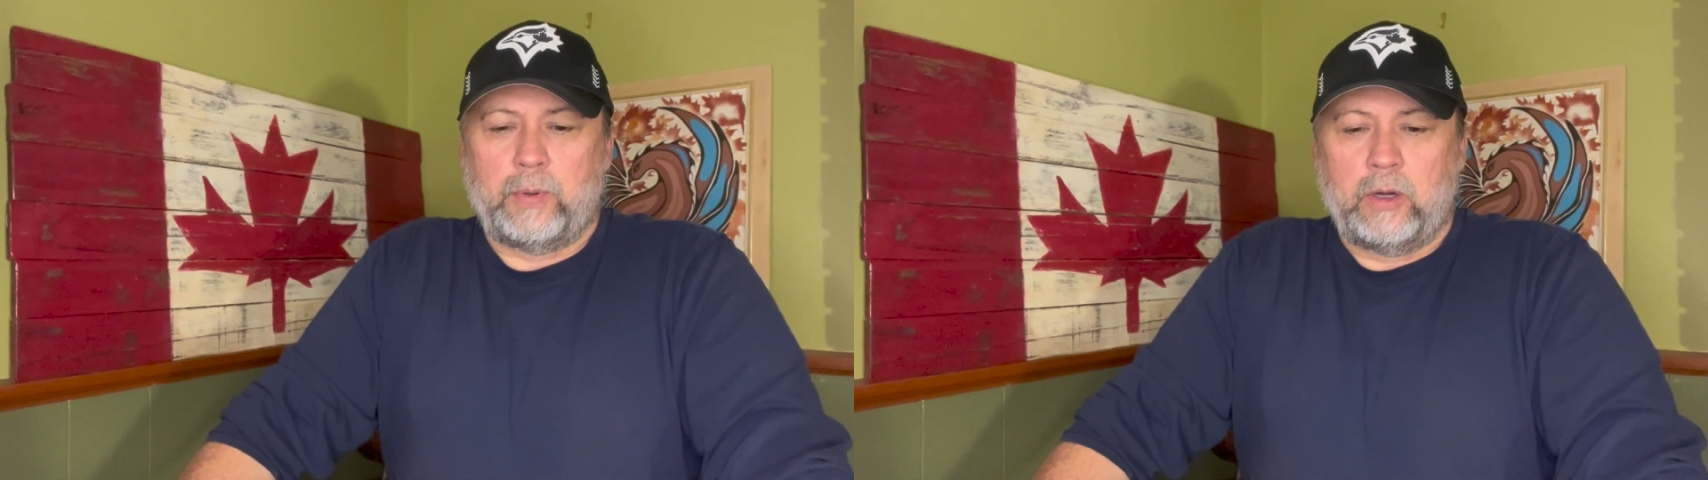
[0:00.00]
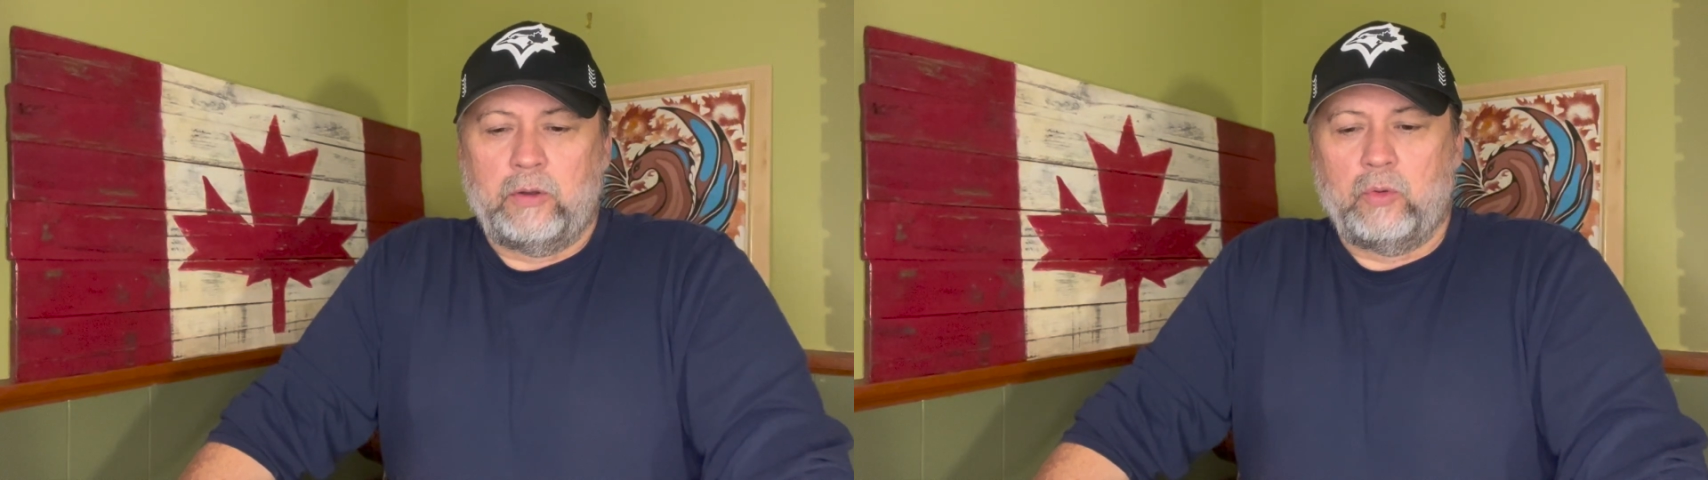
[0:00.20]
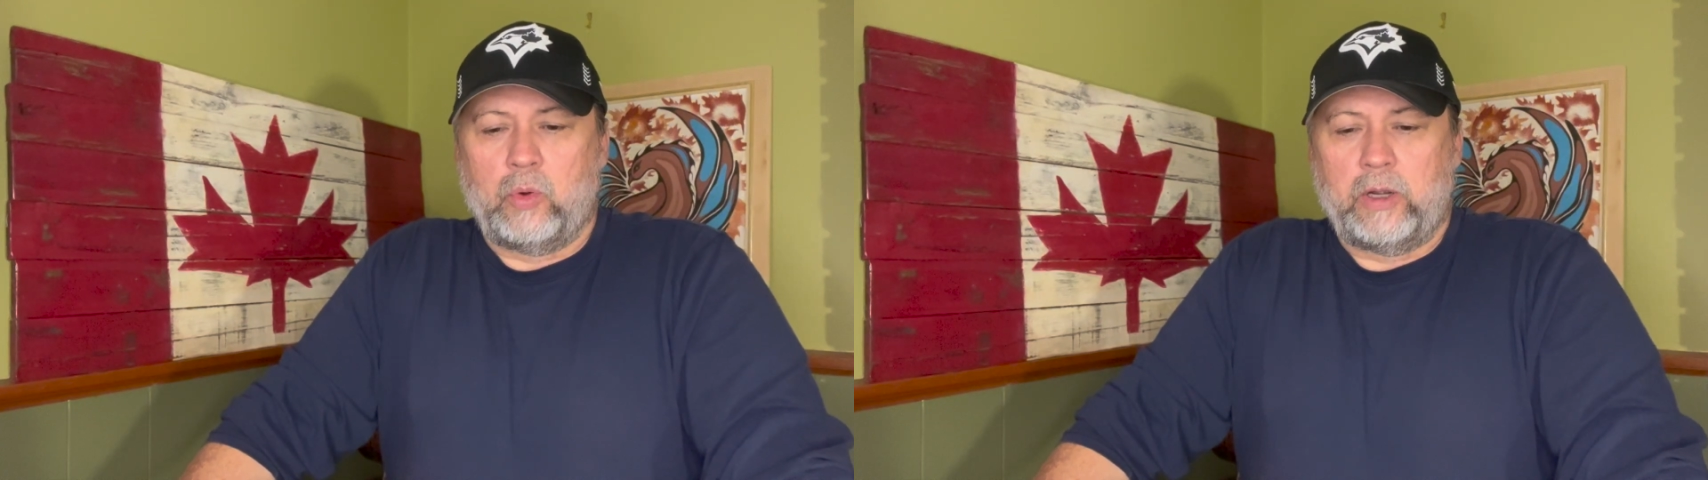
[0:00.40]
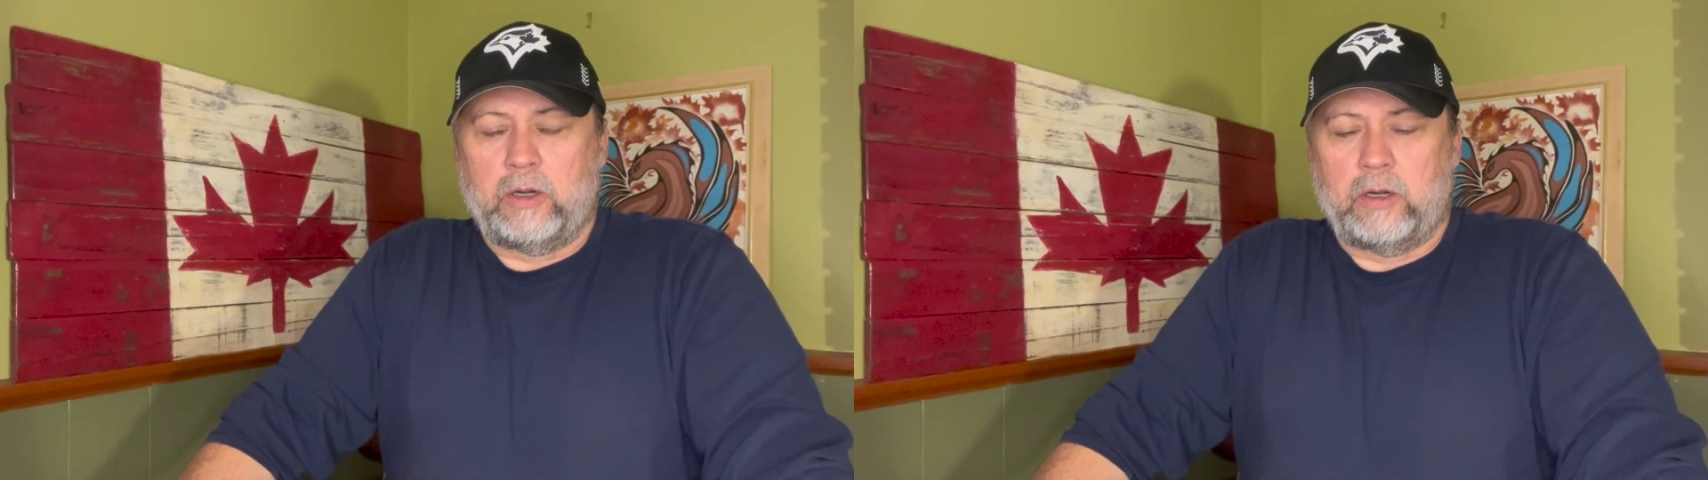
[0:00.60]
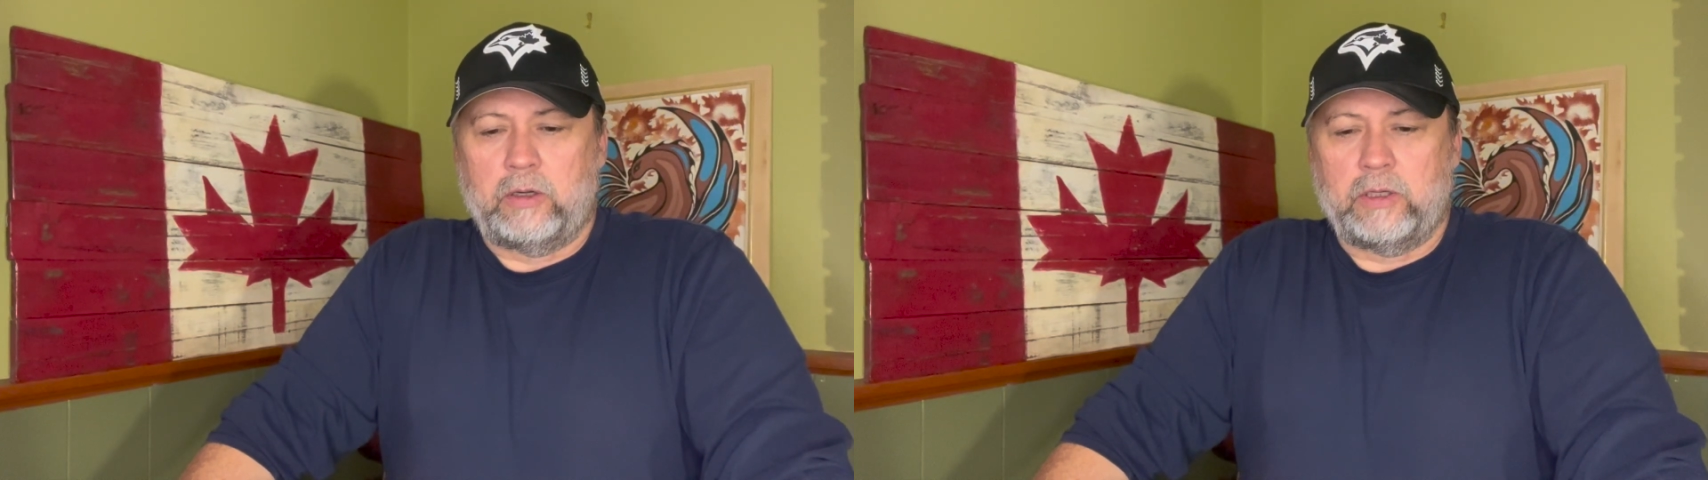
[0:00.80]
part of the wire
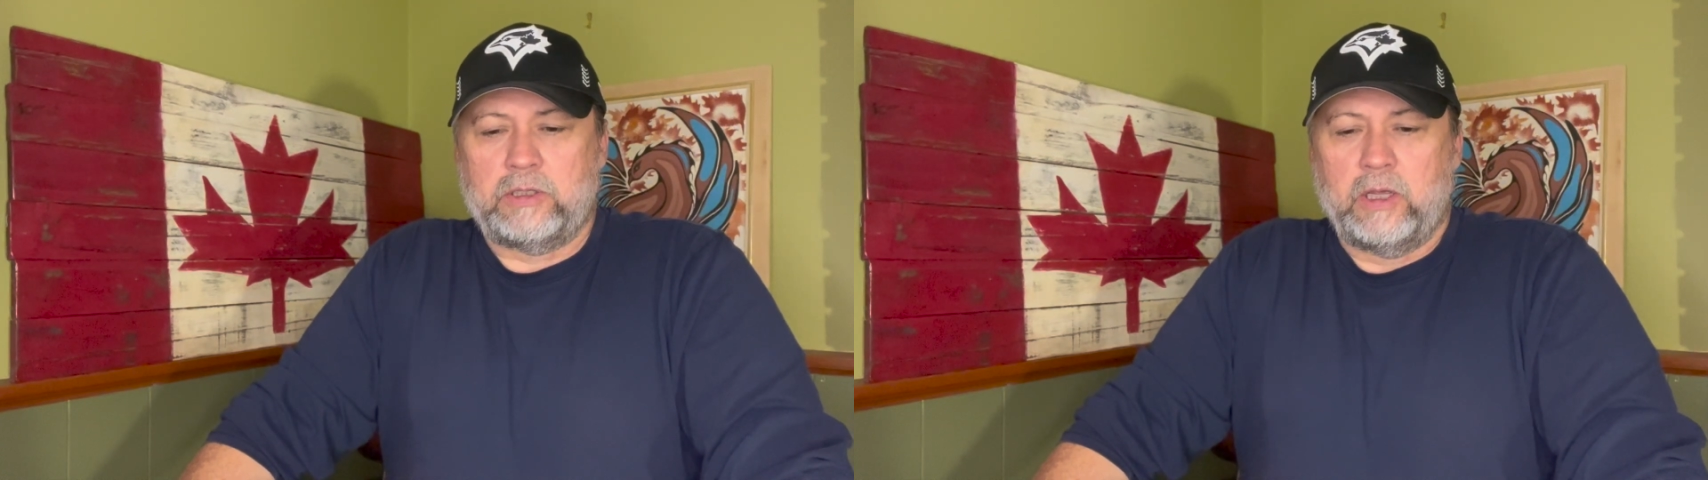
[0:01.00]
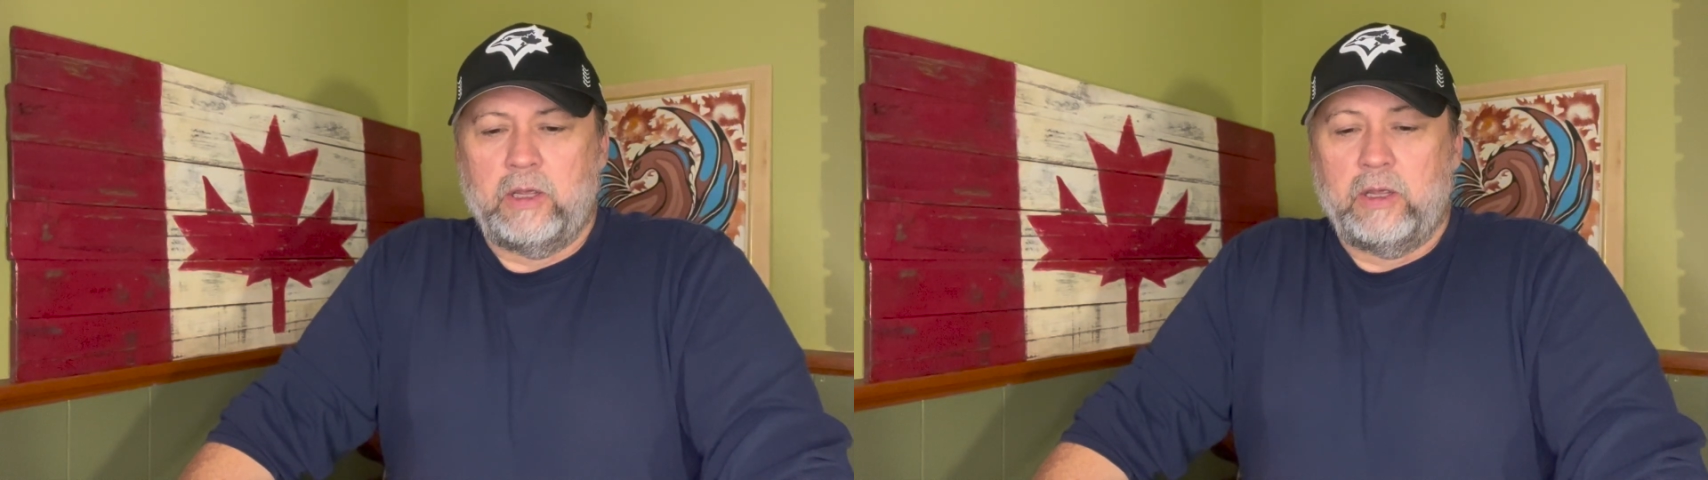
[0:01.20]
harness